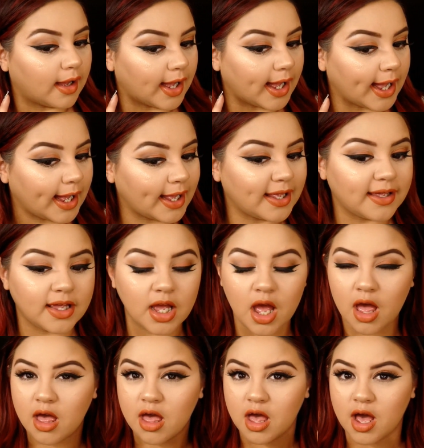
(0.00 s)
I
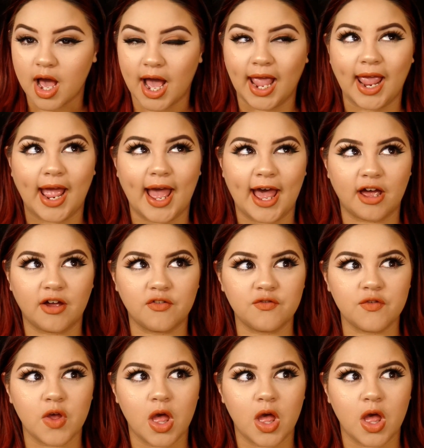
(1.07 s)
I have